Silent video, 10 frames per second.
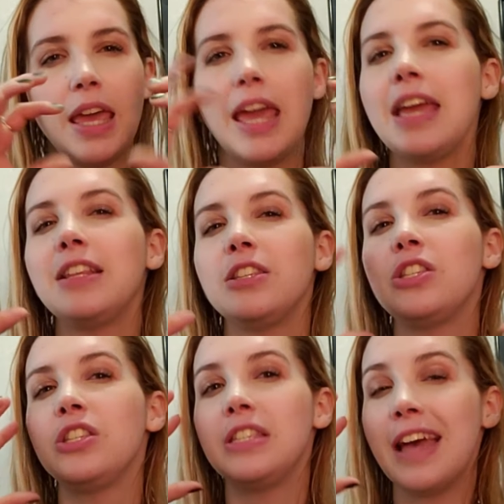it
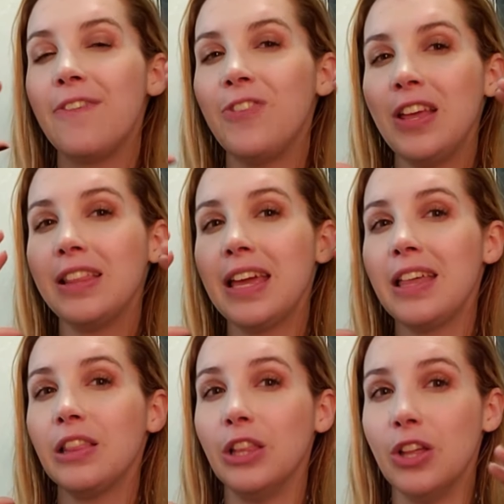definitely
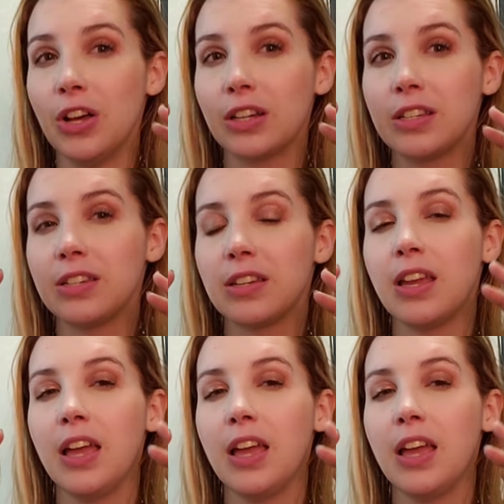looked